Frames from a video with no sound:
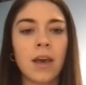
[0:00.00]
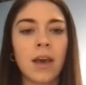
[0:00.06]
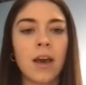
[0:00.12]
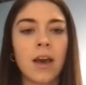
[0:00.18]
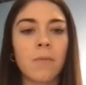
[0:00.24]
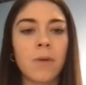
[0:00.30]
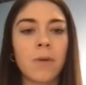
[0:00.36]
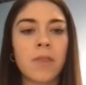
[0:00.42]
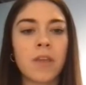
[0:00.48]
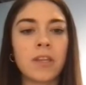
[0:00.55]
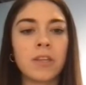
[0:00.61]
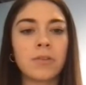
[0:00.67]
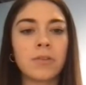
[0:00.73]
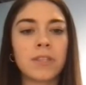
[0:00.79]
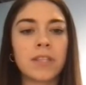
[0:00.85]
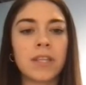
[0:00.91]
And then
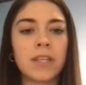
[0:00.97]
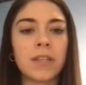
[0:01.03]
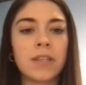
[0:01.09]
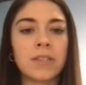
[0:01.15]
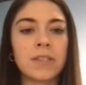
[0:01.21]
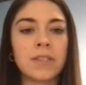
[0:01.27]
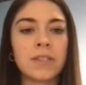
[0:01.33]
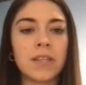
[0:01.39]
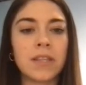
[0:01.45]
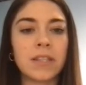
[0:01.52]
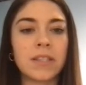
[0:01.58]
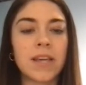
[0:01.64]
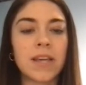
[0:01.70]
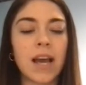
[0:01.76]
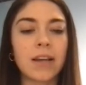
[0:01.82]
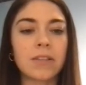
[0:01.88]
you'll see this is the
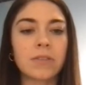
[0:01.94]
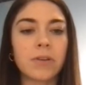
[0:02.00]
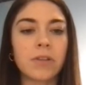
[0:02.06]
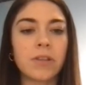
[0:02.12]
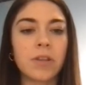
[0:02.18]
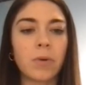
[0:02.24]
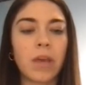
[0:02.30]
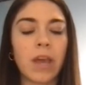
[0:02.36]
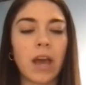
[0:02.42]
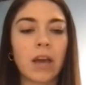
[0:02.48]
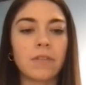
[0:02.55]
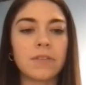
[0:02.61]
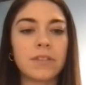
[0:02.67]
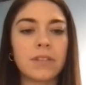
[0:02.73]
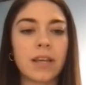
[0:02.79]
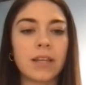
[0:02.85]
tax rate that we
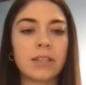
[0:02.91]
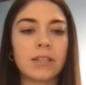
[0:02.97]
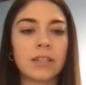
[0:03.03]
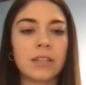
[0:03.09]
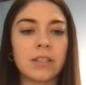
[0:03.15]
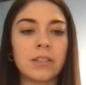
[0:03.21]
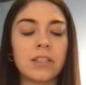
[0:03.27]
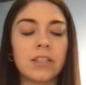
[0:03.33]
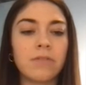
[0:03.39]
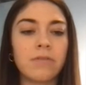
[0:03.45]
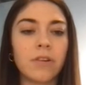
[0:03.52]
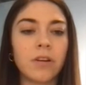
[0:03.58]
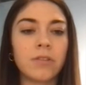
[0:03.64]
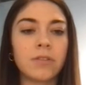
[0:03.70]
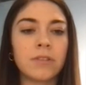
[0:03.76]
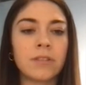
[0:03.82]
have set to
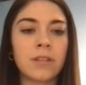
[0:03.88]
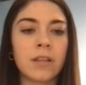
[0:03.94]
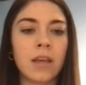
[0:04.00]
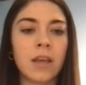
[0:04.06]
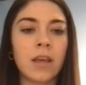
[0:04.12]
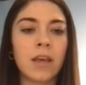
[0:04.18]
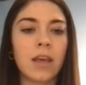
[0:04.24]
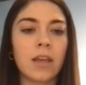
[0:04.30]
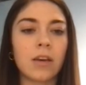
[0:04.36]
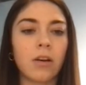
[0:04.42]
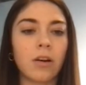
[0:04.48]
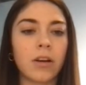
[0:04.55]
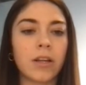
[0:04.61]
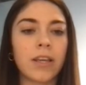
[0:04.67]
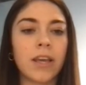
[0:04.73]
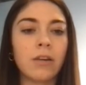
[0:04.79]
default in
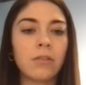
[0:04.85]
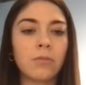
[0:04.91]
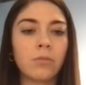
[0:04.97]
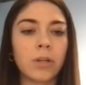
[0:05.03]
our account.